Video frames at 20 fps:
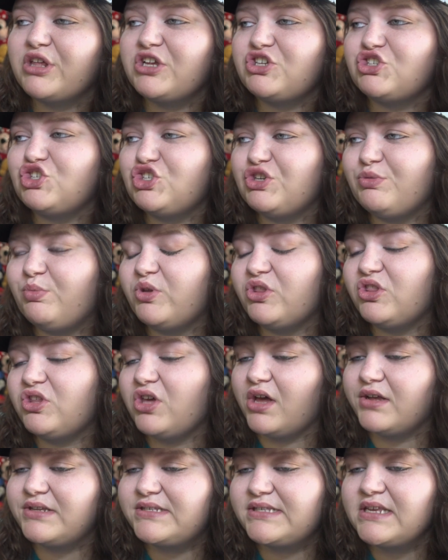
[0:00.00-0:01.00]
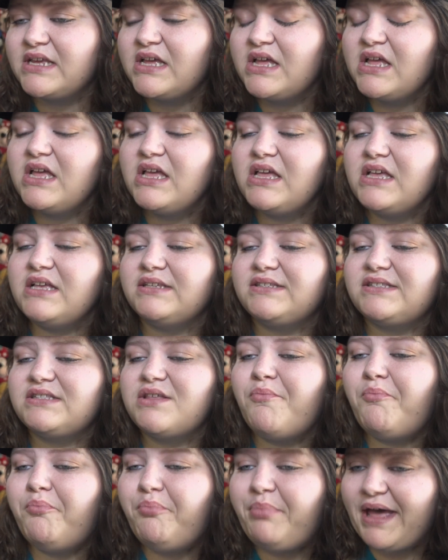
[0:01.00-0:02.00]
relationship with Gus is
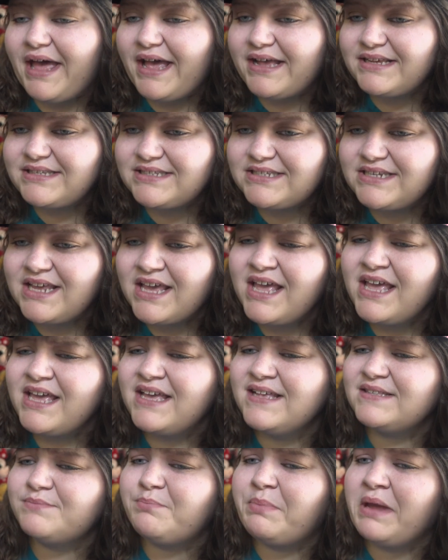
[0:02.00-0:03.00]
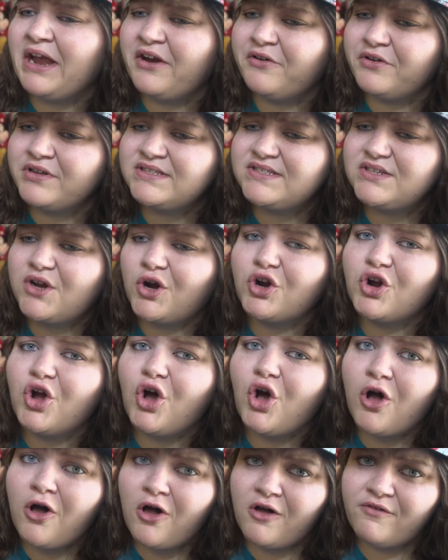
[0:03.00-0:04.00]
the best. His parents
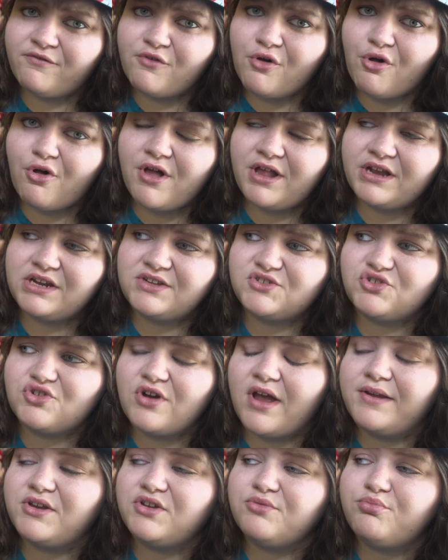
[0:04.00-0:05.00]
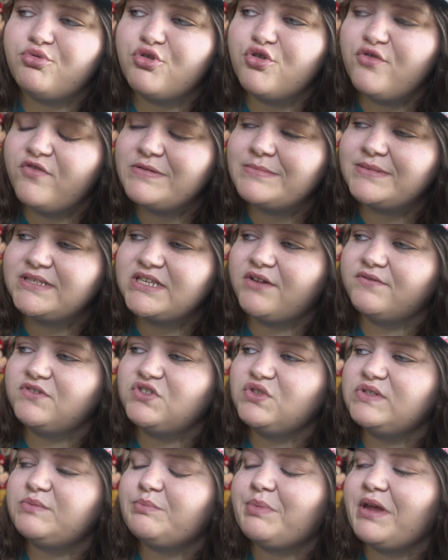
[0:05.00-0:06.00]
are awful, and he's trying to prove himself
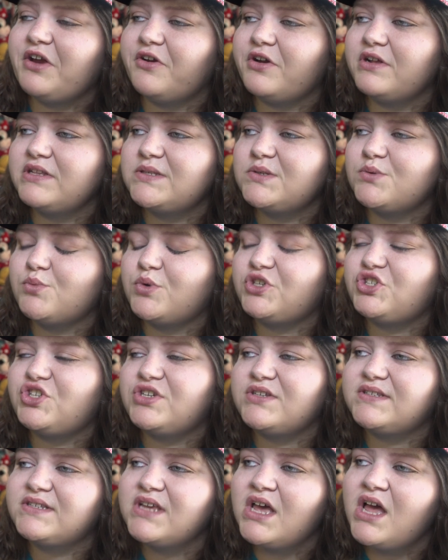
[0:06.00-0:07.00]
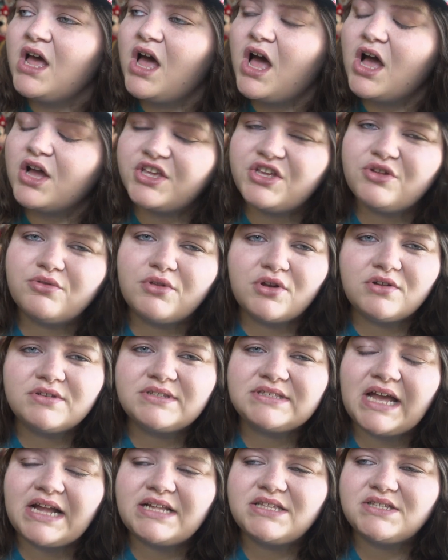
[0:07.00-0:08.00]
to his parents, which is a cute little
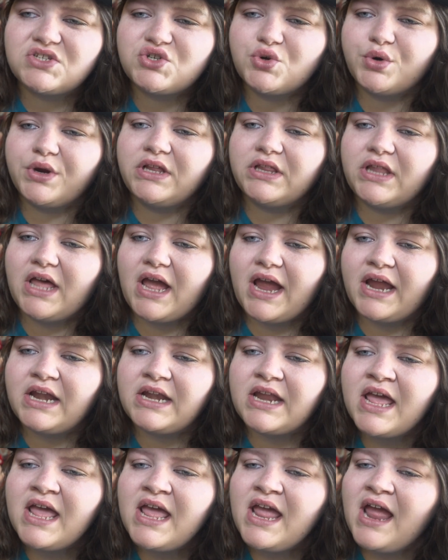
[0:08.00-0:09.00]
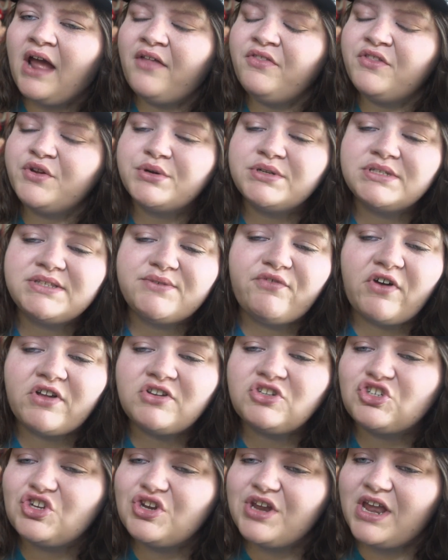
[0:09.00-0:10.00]
side storyline. And there is
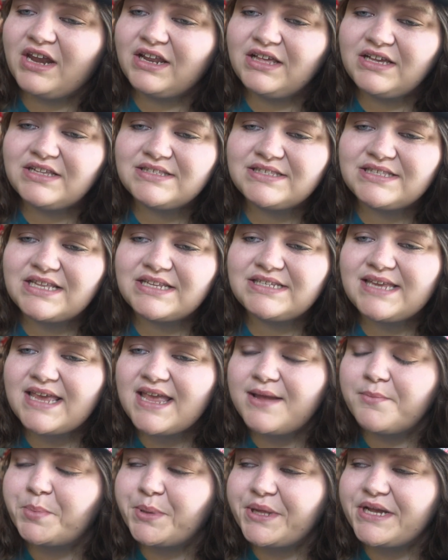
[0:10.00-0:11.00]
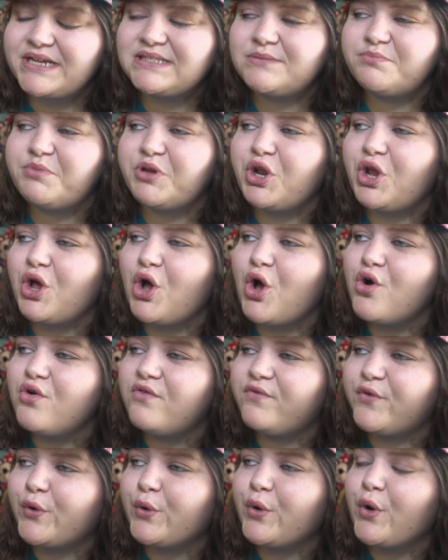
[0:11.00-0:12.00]
fun shenanigans that take place, but
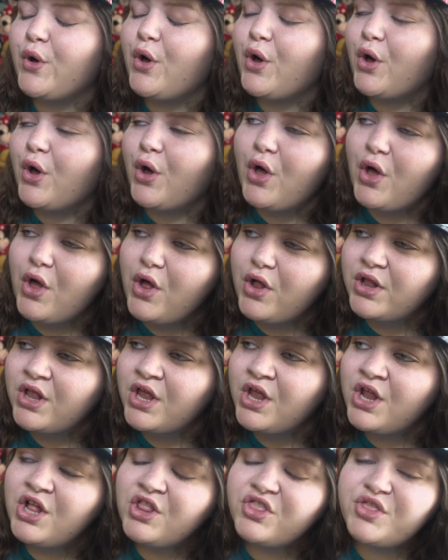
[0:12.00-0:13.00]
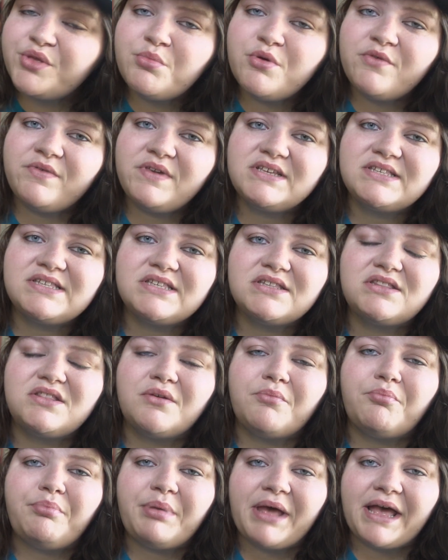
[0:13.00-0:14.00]
overall, the movie isn't
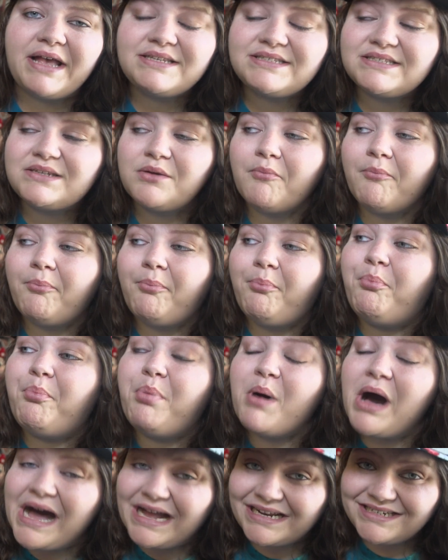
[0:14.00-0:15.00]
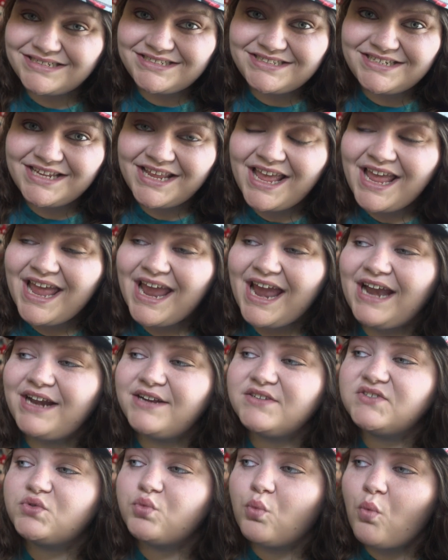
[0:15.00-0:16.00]
the best, but
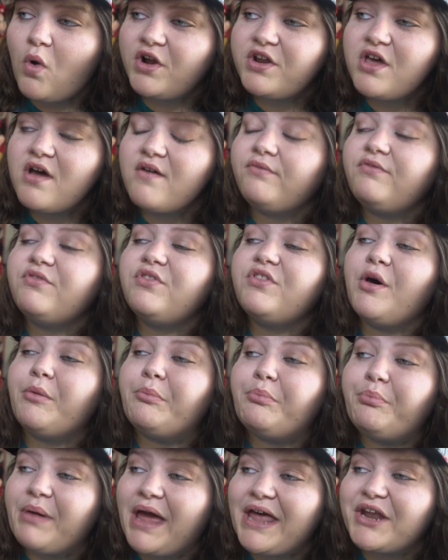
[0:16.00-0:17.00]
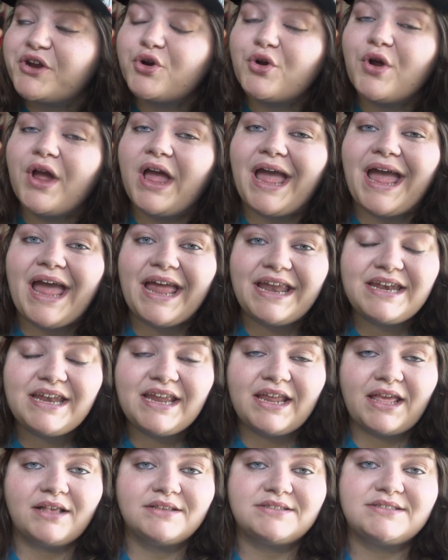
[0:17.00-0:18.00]
it is one of the better
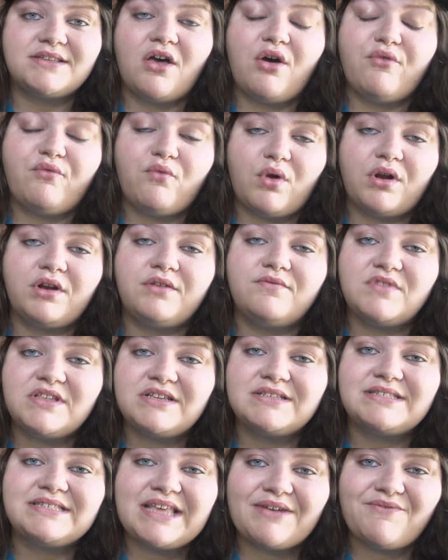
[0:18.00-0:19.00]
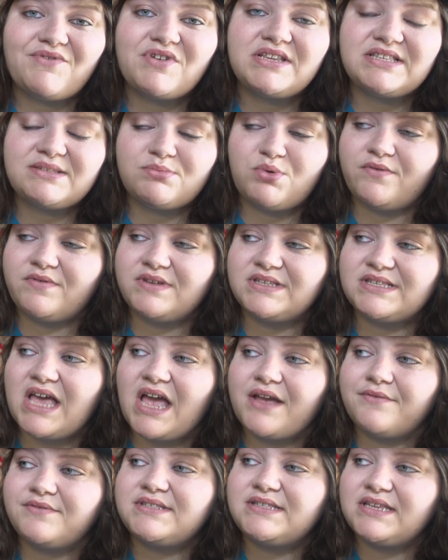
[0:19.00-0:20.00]
endings of one of these 70s movies
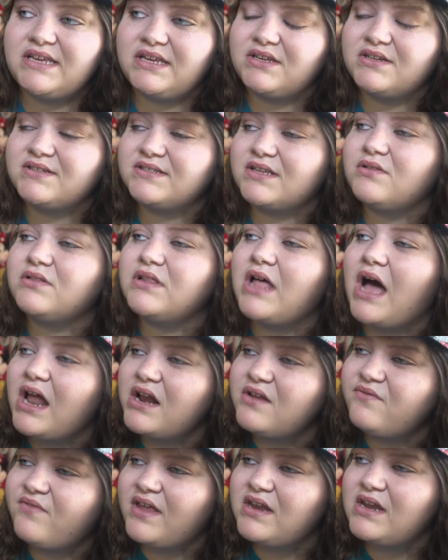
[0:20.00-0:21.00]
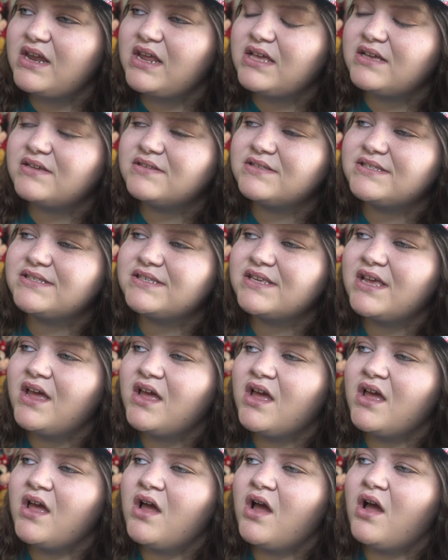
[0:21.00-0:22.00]
I've seen, because a lot of endings
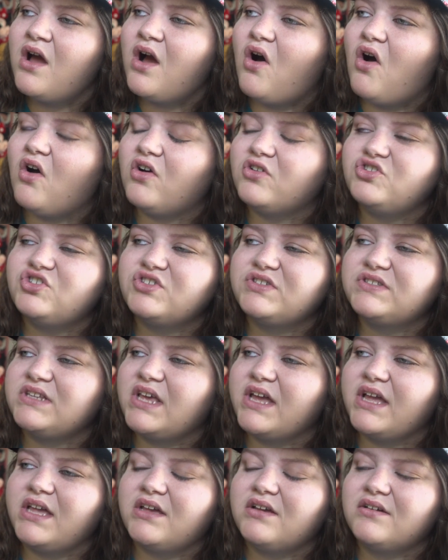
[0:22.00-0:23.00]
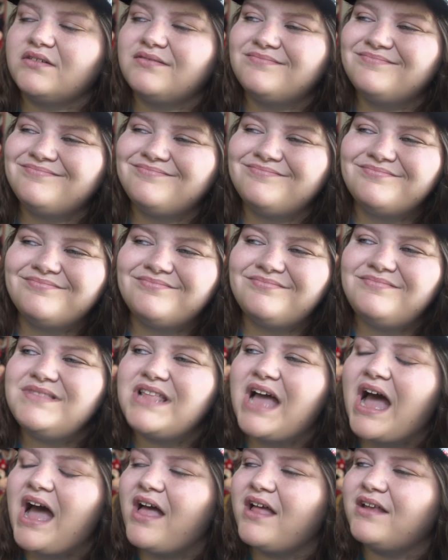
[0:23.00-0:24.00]
are just like
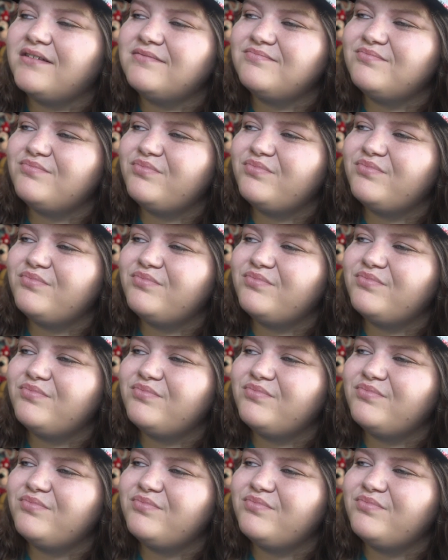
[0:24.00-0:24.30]
not